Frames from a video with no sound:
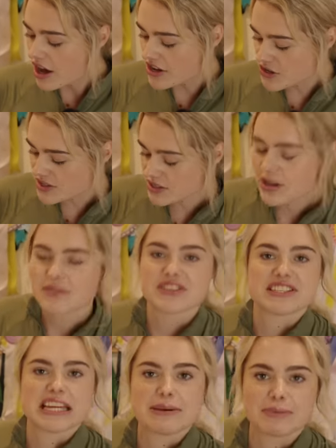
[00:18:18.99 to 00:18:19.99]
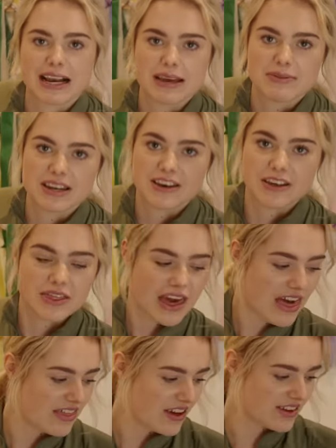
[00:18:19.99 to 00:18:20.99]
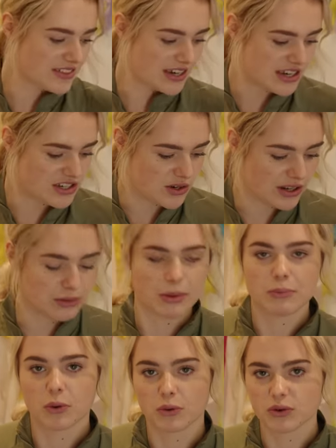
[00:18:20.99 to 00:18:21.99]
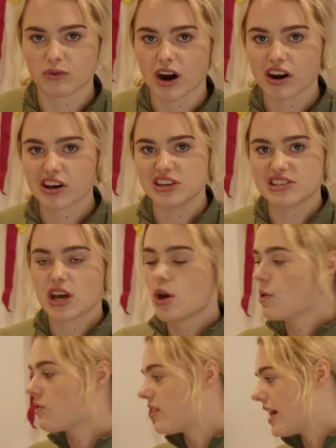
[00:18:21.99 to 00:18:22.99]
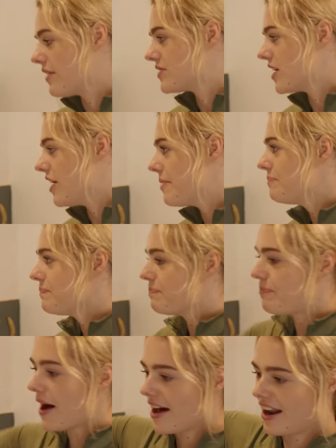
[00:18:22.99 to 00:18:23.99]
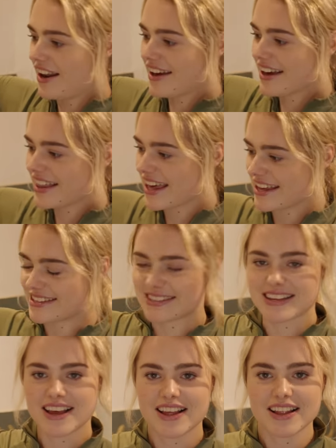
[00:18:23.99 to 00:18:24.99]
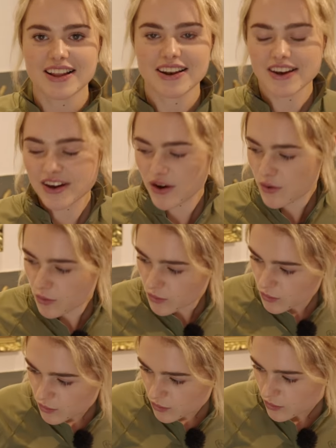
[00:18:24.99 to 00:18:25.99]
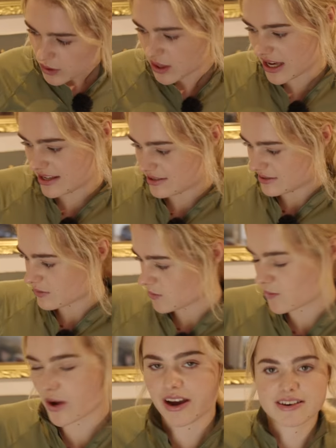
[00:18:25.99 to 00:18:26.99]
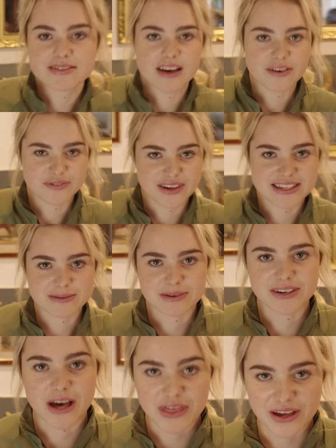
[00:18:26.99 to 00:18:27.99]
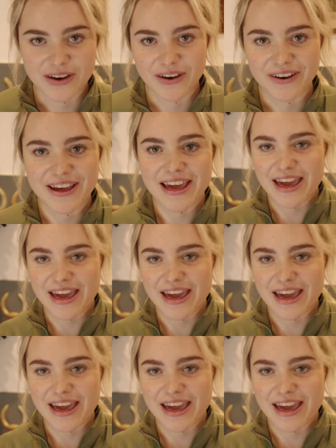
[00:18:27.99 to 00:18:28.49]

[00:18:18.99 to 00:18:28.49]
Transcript: I do still have the steam cleaner there though because I need to do a little bit more on the rug because we ran out of time. But look at this. Look at all this work surface with nothing on.